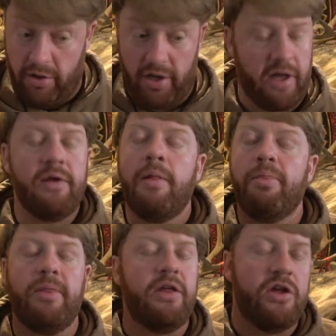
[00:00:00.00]
Eh,
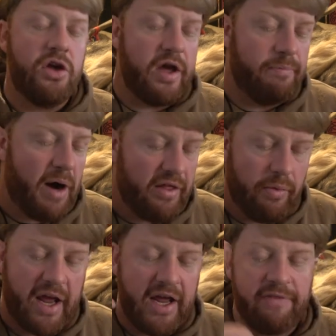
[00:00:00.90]
eh, eh, by the
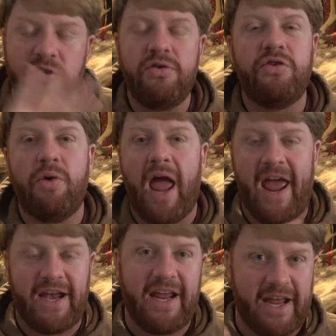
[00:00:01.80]
way, if you do
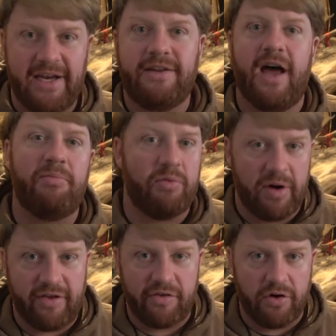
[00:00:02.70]
any in depth
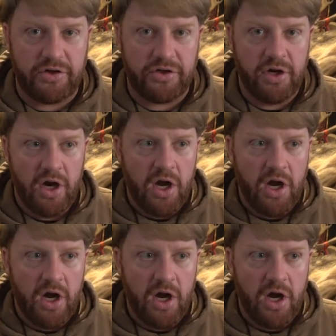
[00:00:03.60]
research